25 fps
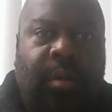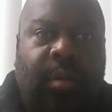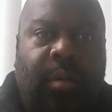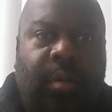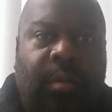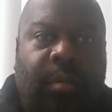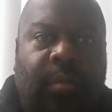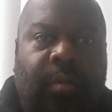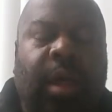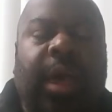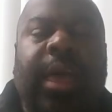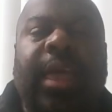
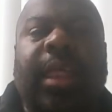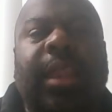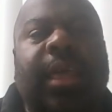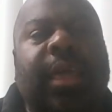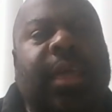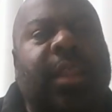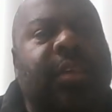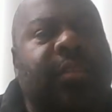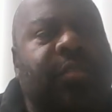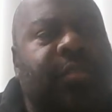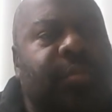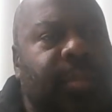Right? It
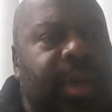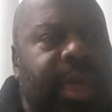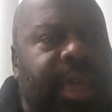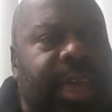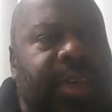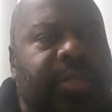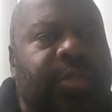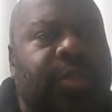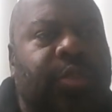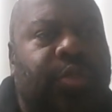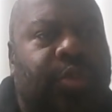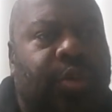is May
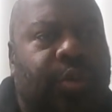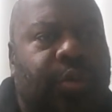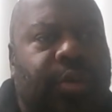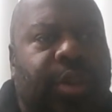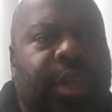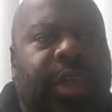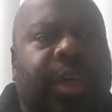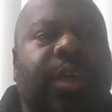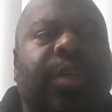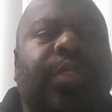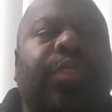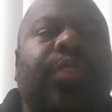the
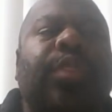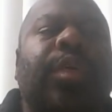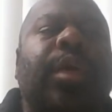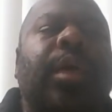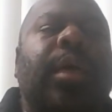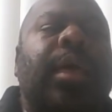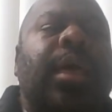30th.